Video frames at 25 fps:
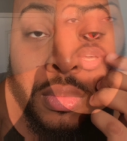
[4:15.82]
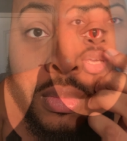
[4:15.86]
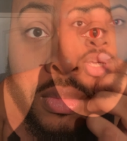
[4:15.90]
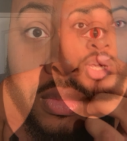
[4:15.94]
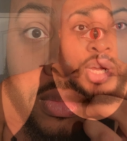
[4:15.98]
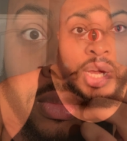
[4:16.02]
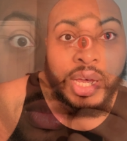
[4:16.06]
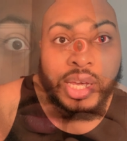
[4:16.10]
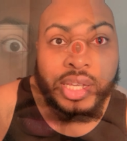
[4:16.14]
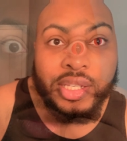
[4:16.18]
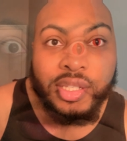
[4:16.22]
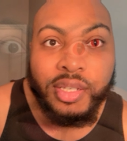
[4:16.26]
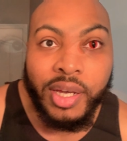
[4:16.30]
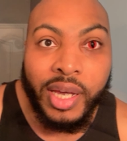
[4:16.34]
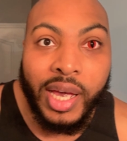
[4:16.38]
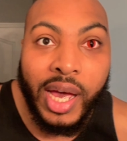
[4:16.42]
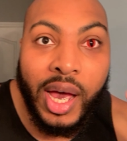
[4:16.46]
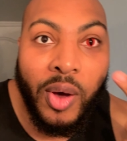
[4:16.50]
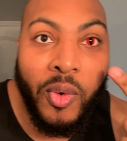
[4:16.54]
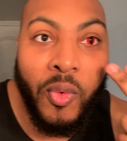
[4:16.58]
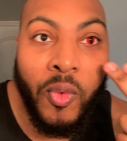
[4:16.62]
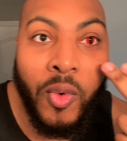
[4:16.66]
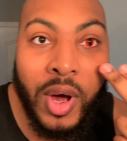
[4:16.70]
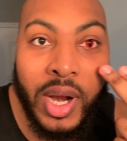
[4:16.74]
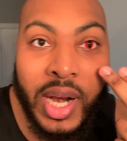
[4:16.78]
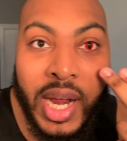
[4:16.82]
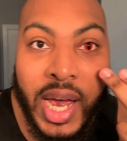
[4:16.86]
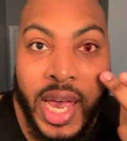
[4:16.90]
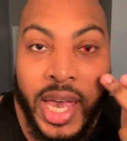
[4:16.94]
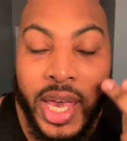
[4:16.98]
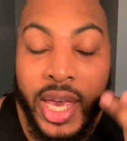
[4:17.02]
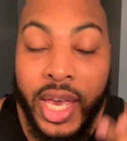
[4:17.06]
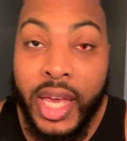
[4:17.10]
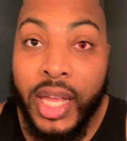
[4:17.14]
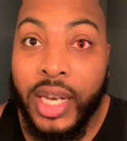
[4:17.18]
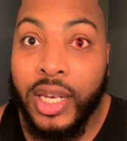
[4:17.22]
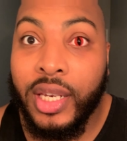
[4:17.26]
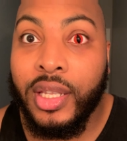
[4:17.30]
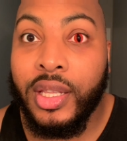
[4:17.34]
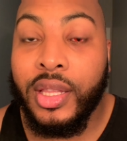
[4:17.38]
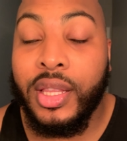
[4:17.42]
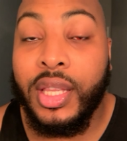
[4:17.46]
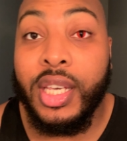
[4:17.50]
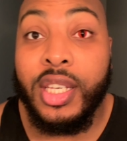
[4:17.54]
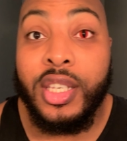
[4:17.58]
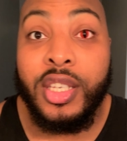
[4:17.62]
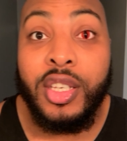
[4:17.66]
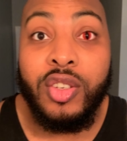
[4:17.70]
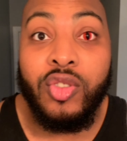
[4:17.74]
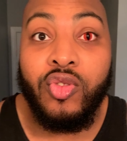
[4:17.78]
Alright, so I got one eye in.
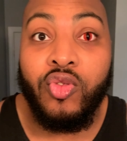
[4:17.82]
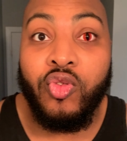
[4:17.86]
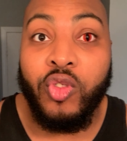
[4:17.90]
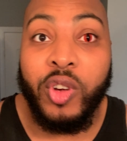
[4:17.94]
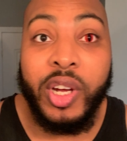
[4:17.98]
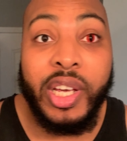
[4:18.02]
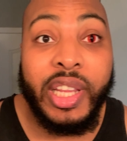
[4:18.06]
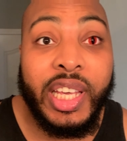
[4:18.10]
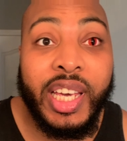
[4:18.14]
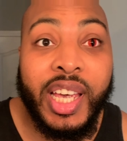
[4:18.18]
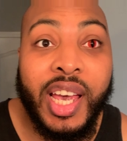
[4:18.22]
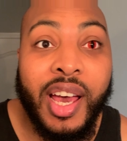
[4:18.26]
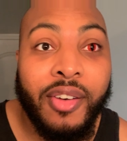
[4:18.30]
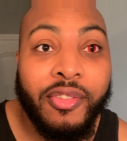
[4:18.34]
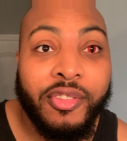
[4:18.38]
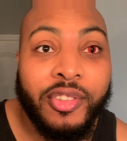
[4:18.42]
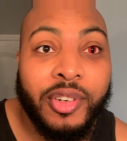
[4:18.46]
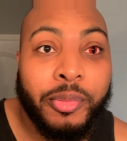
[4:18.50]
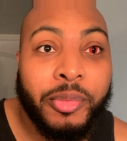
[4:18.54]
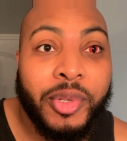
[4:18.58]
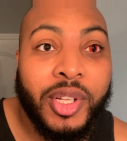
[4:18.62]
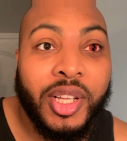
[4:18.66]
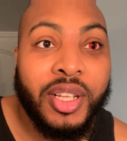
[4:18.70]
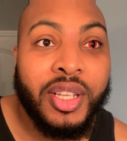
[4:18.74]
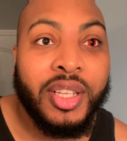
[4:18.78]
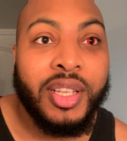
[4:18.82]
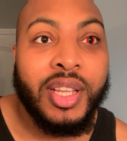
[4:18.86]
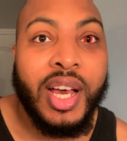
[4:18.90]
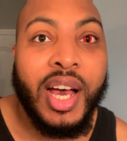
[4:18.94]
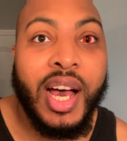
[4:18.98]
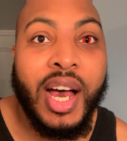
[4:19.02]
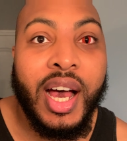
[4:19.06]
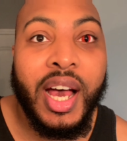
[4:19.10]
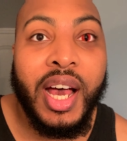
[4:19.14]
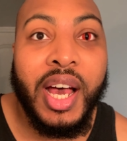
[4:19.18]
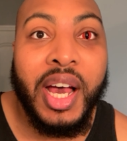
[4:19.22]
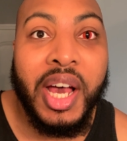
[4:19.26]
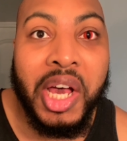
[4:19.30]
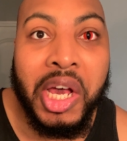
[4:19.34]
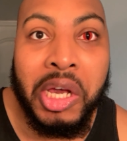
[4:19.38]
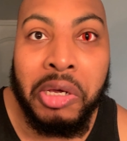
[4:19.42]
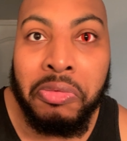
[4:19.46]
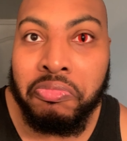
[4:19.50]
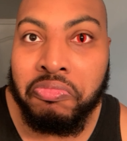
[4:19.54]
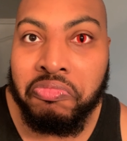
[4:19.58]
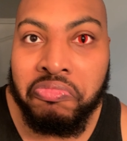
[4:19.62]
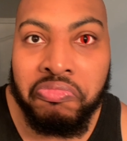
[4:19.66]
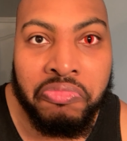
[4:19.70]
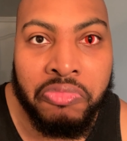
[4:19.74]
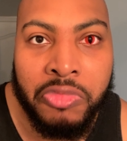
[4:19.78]
This is really comfortable.
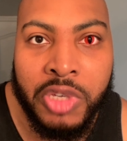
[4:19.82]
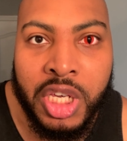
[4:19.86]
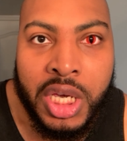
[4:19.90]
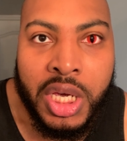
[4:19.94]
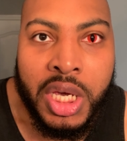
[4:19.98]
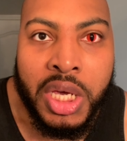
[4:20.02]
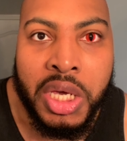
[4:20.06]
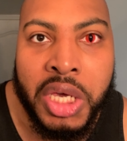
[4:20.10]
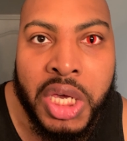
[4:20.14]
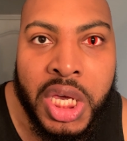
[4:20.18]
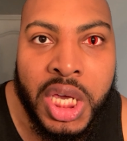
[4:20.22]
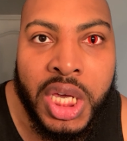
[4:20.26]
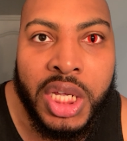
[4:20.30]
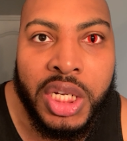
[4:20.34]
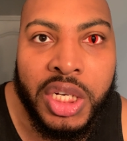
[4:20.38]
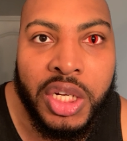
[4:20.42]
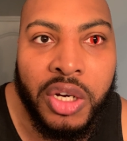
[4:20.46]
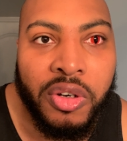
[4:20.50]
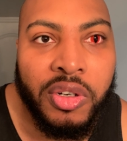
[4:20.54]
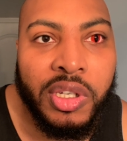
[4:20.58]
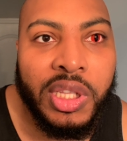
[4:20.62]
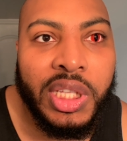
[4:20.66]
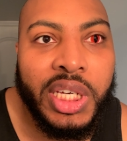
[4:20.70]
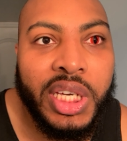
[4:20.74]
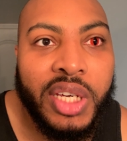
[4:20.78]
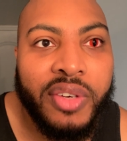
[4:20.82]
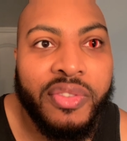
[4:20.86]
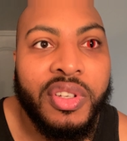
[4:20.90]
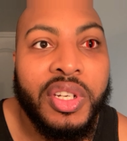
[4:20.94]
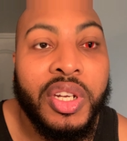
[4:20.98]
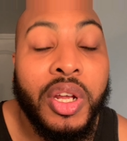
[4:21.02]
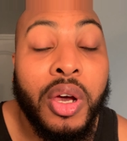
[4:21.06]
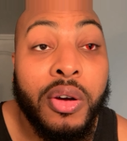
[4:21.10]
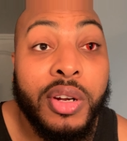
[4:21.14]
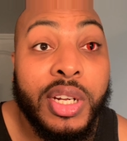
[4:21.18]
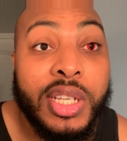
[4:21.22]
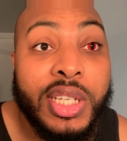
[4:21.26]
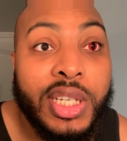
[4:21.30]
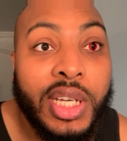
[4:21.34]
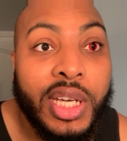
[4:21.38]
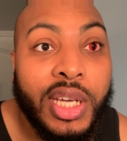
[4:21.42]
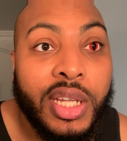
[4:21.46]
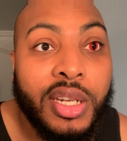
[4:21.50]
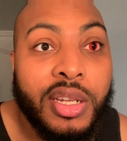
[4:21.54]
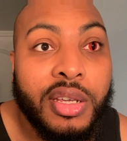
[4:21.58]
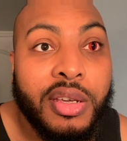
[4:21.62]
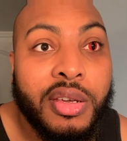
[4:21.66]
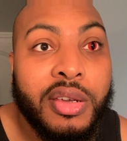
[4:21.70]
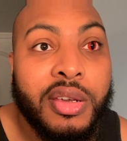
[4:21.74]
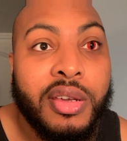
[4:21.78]
Don't really even notice it.
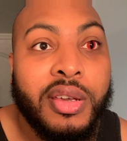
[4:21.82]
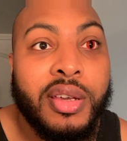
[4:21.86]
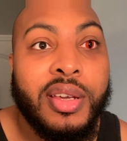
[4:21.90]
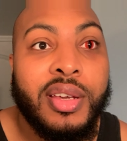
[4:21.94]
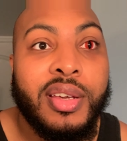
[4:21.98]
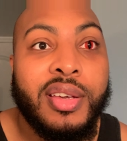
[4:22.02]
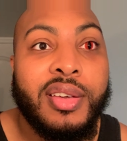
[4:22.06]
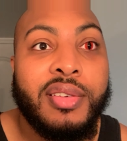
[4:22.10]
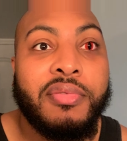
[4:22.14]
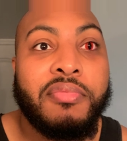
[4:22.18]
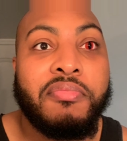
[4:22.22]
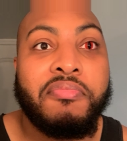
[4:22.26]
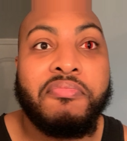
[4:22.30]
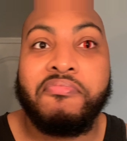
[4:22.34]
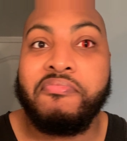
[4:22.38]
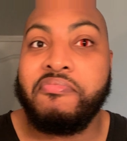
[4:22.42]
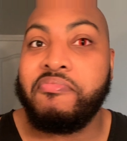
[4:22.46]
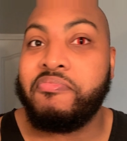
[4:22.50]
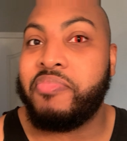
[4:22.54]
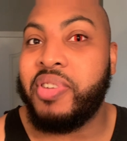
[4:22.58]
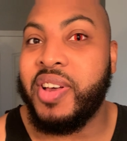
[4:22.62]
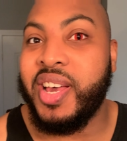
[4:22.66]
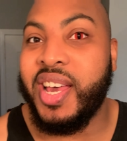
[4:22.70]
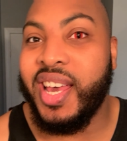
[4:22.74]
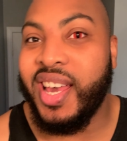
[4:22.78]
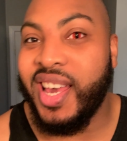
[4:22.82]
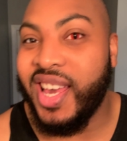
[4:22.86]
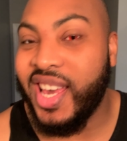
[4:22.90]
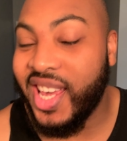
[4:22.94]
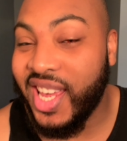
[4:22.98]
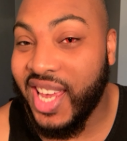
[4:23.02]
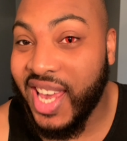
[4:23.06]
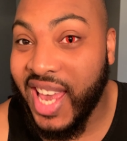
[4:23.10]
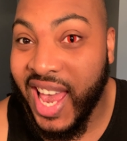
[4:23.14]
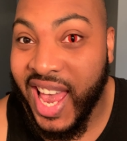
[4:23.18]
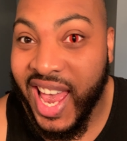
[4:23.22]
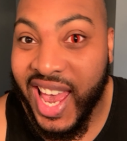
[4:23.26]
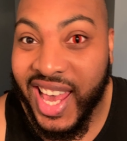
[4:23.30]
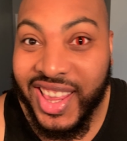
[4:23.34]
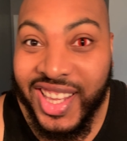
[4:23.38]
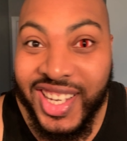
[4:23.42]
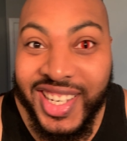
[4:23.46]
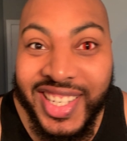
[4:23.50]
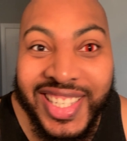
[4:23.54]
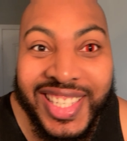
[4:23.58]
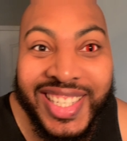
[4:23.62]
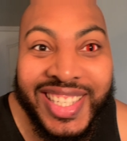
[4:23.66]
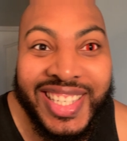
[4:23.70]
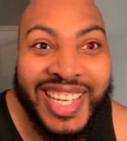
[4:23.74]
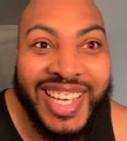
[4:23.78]
Yeah, it
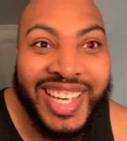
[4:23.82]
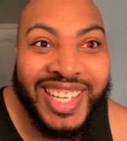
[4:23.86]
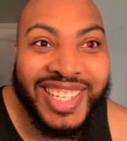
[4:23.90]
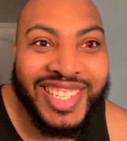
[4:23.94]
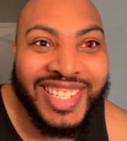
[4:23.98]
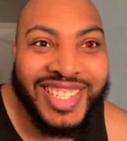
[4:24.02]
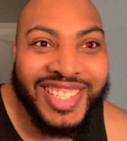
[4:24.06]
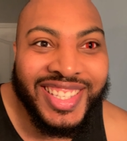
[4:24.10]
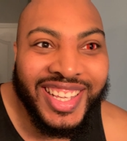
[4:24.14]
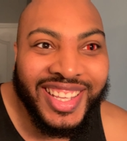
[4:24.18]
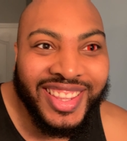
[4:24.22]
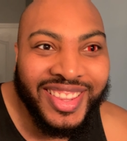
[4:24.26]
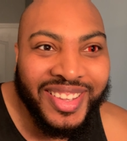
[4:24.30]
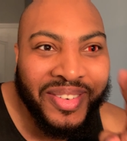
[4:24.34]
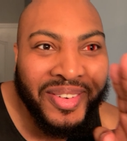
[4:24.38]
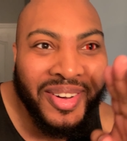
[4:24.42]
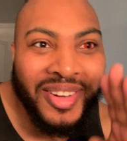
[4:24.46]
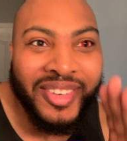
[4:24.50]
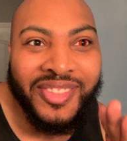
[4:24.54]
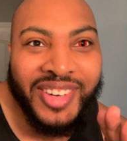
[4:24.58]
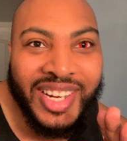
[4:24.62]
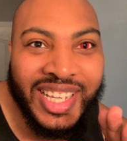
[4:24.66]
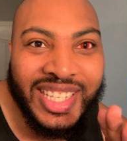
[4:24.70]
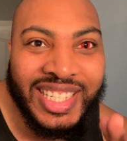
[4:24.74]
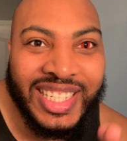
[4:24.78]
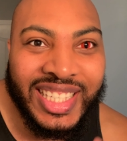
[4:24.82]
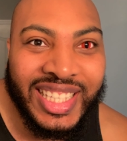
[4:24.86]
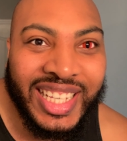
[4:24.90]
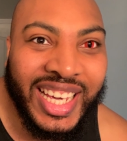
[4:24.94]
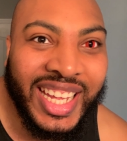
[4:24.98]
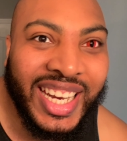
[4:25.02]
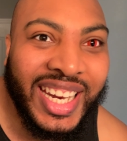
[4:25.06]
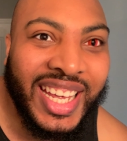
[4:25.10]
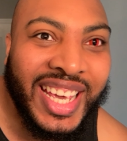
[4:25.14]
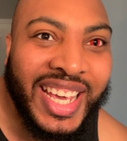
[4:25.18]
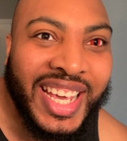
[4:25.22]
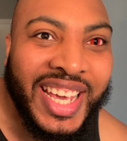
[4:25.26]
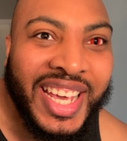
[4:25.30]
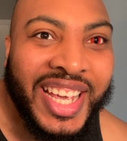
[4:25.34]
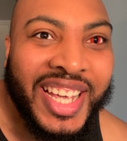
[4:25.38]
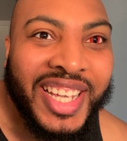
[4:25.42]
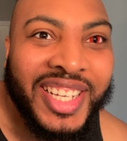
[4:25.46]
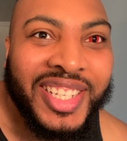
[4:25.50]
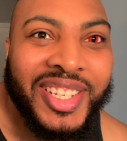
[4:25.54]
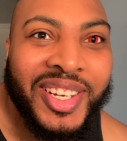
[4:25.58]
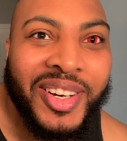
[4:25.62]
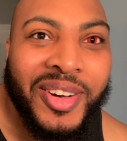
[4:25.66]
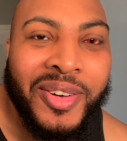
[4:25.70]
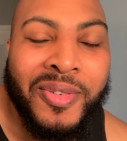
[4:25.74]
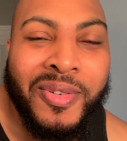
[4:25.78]
looks sick, just like the one red slit.
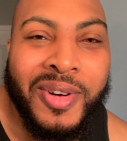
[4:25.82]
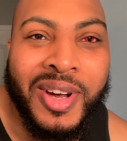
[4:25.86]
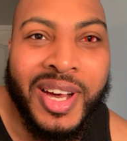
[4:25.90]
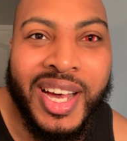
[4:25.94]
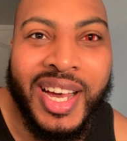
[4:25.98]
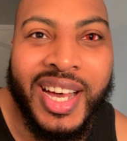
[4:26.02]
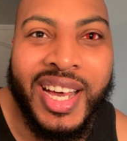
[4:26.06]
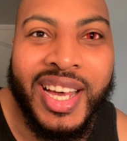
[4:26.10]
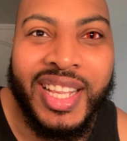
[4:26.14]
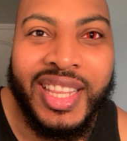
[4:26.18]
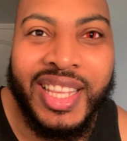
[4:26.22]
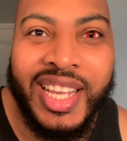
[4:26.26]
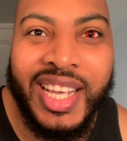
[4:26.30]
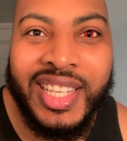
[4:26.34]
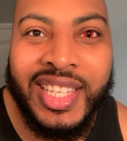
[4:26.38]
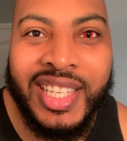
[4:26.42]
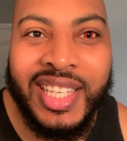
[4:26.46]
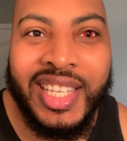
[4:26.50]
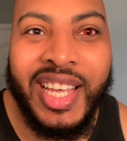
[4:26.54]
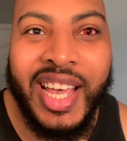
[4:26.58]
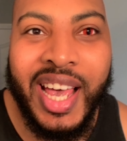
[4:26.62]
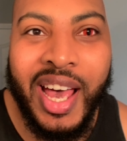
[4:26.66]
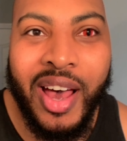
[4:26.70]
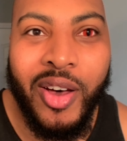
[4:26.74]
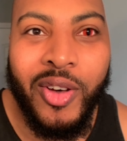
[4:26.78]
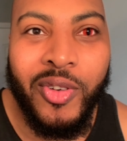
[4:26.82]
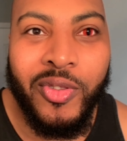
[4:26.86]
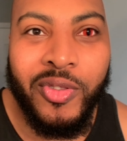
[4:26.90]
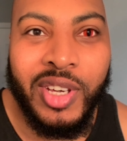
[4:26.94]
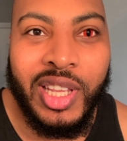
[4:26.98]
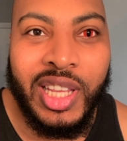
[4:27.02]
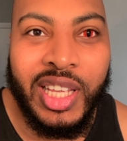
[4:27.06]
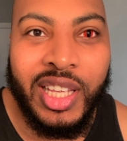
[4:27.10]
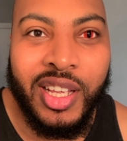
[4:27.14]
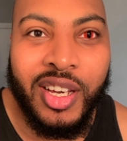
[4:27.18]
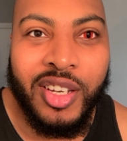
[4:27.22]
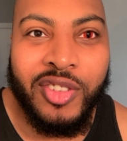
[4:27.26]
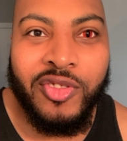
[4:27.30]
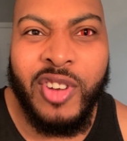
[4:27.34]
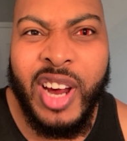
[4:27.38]
So let's see how it really looks.